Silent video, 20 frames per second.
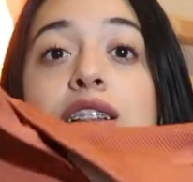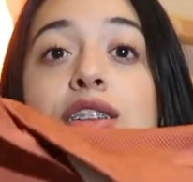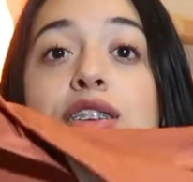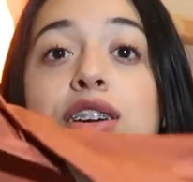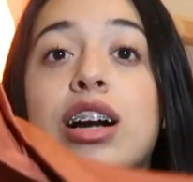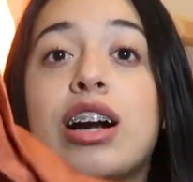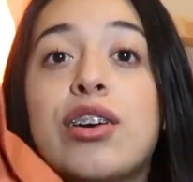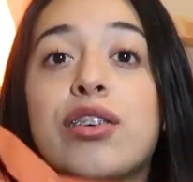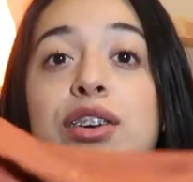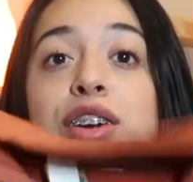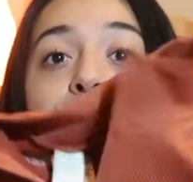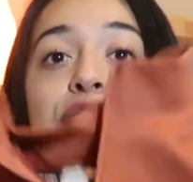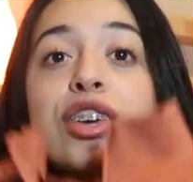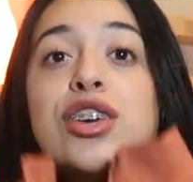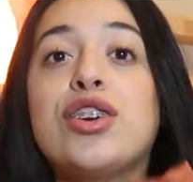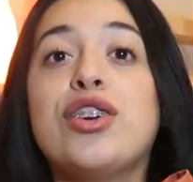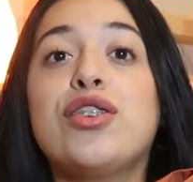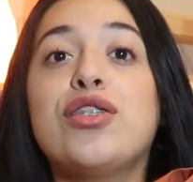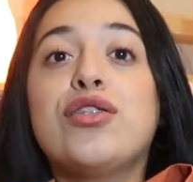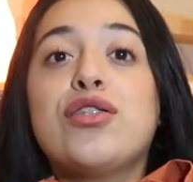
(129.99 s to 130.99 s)
Look how
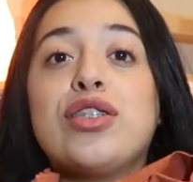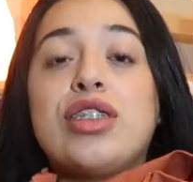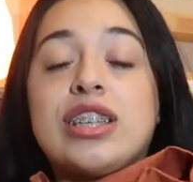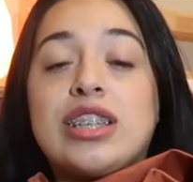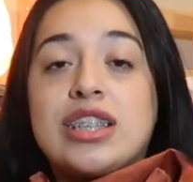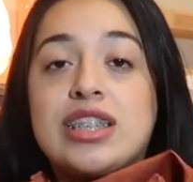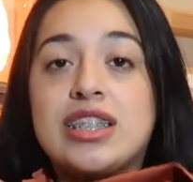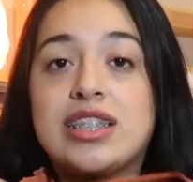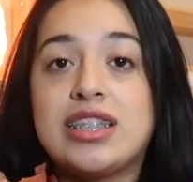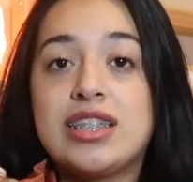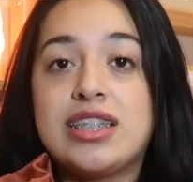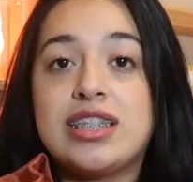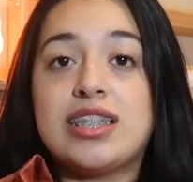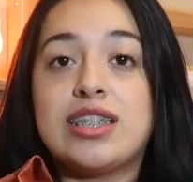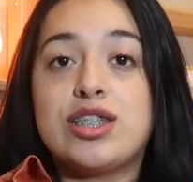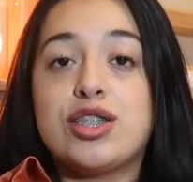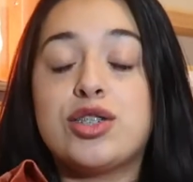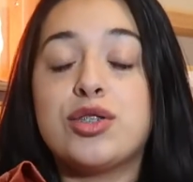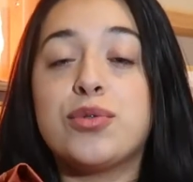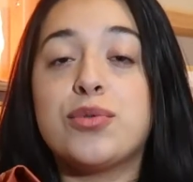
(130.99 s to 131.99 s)
cute this is.
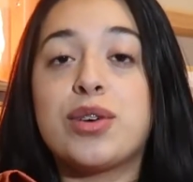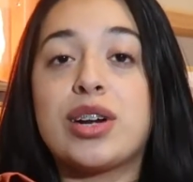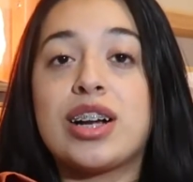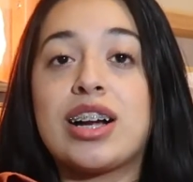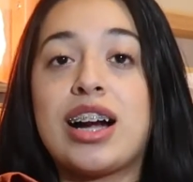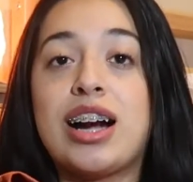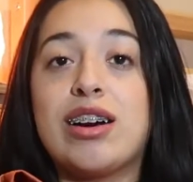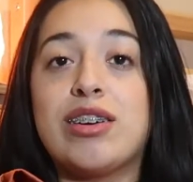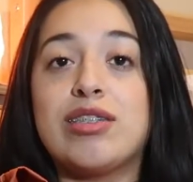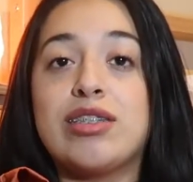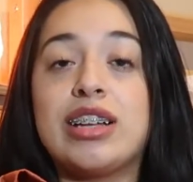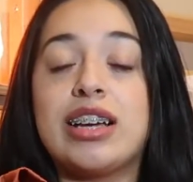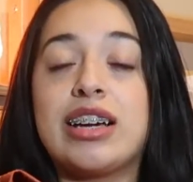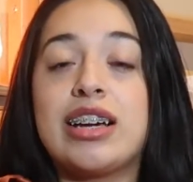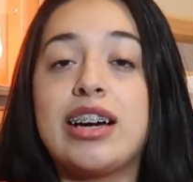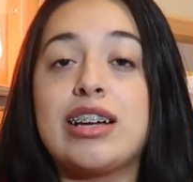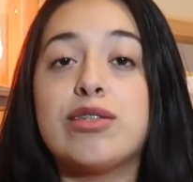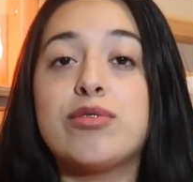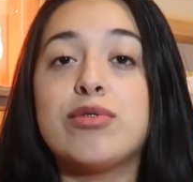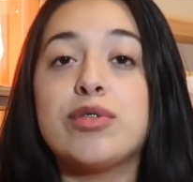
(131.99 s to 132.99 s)
It's to work out.
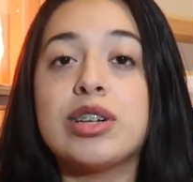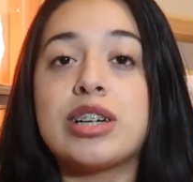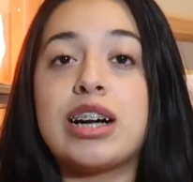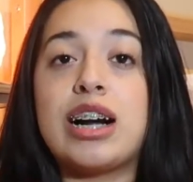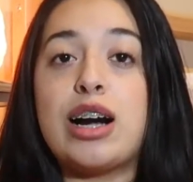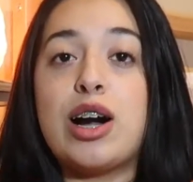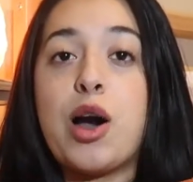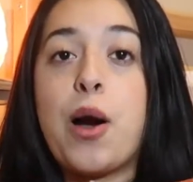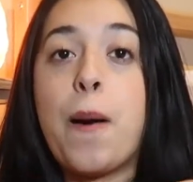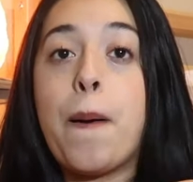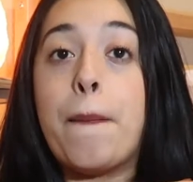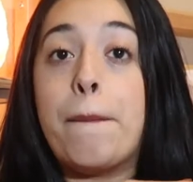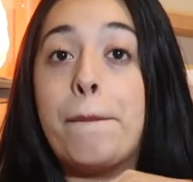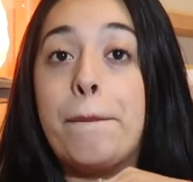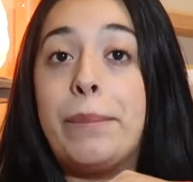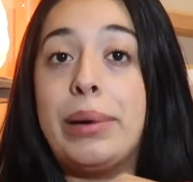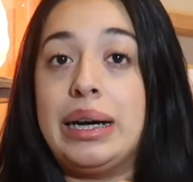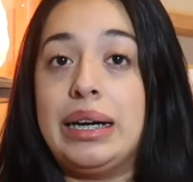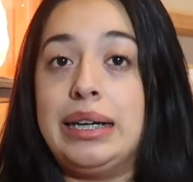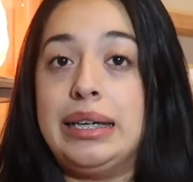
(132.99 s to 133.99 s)
Like, I don't work out,
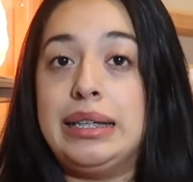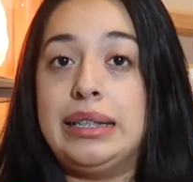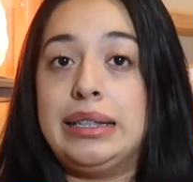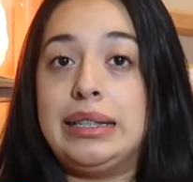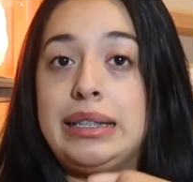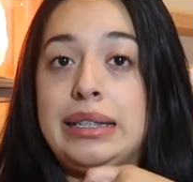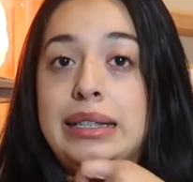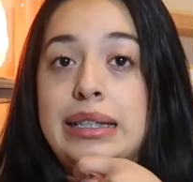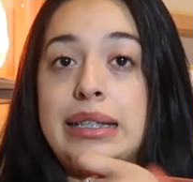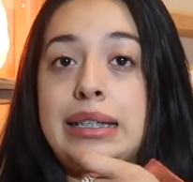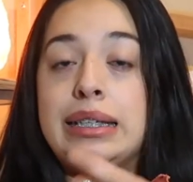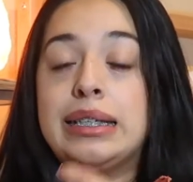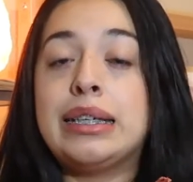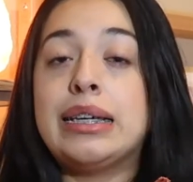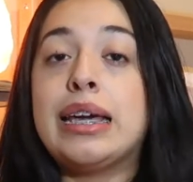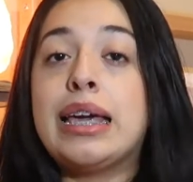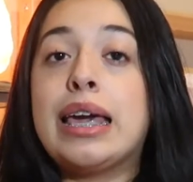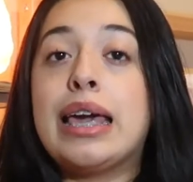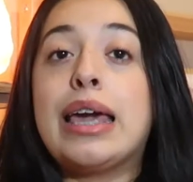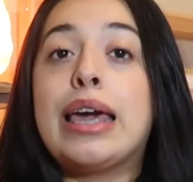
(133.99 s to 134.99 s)
but
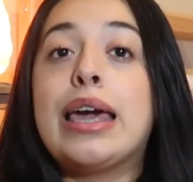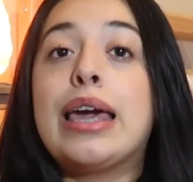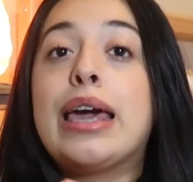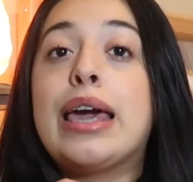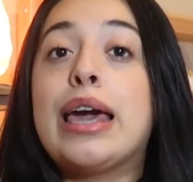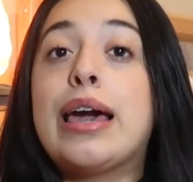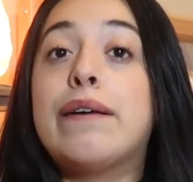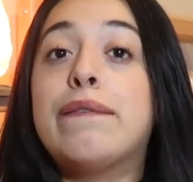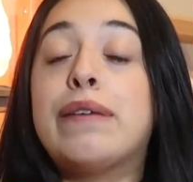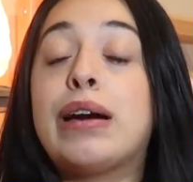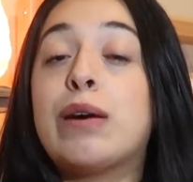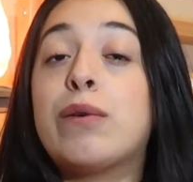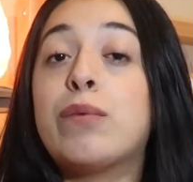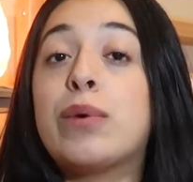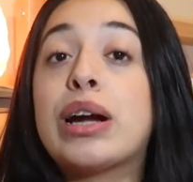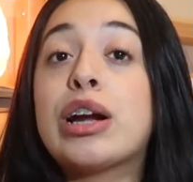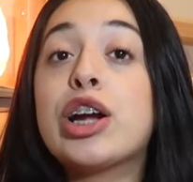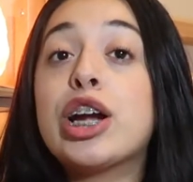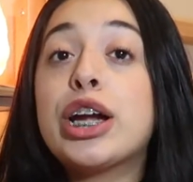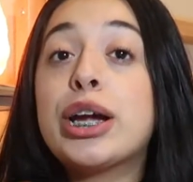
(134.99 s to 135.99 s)
if I
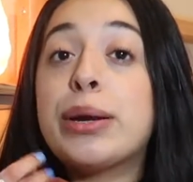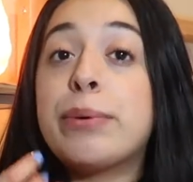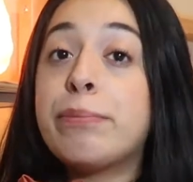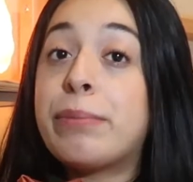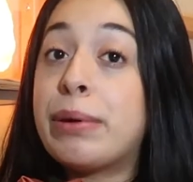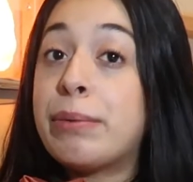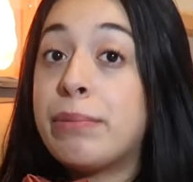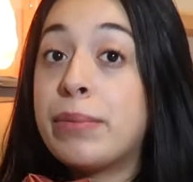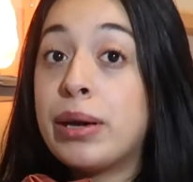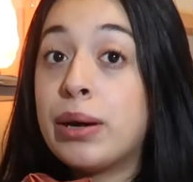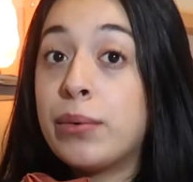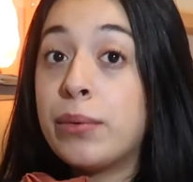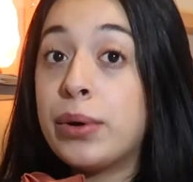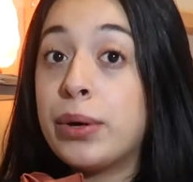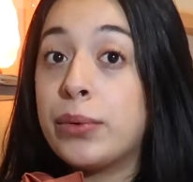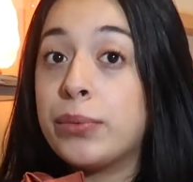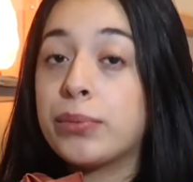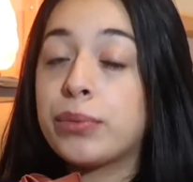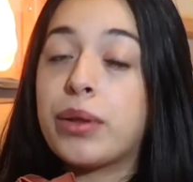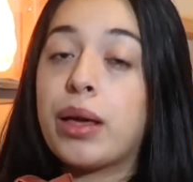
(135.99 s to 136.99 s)
wear it, maybe I
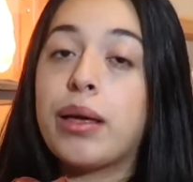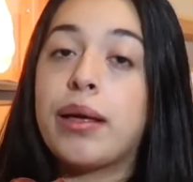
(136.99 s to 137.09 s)
will.